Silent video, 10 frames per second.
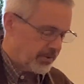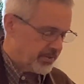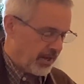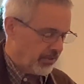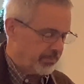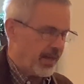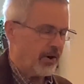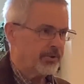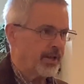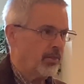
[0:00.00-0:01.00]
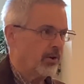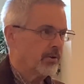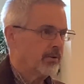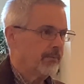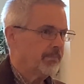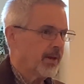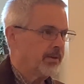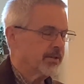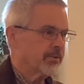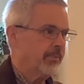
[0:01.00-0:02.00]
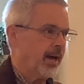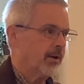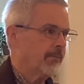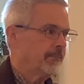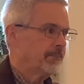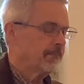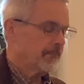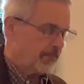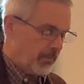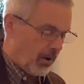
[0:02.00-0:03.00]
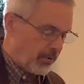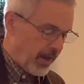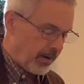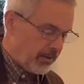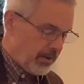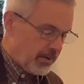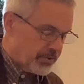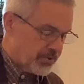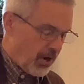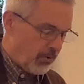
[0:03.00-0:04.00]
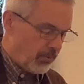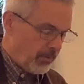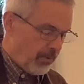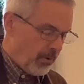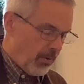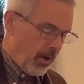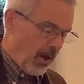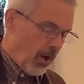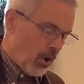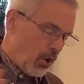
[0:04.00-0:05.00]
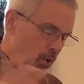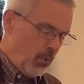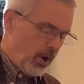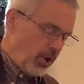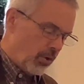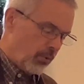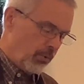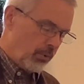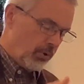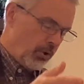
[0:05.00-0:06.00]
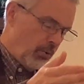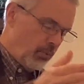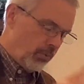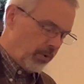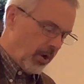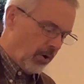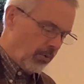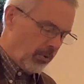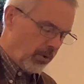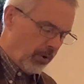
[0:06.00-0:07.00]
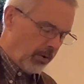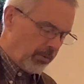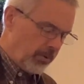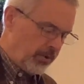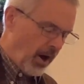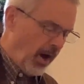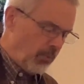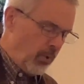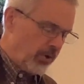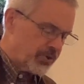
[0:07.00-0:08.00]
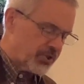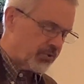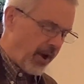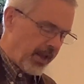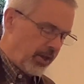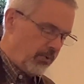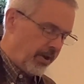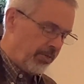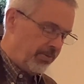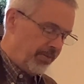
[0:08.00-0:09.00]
tell them that all day long. It doesn't matter. Okay. So, who are you? You you know, uh, God will strike you. Now